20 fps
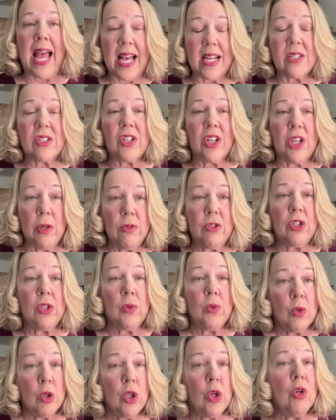ask you
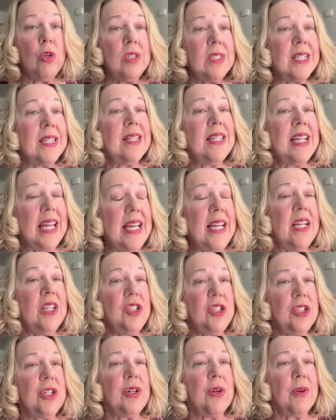to learn to lean
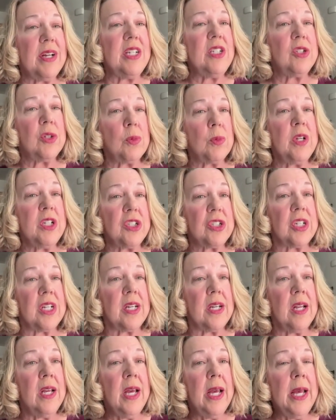into your
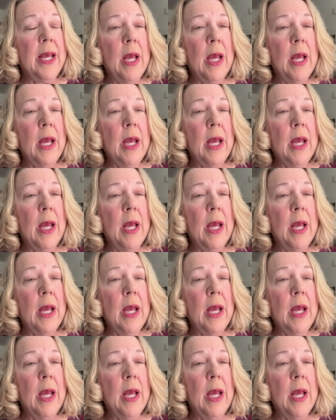intuition,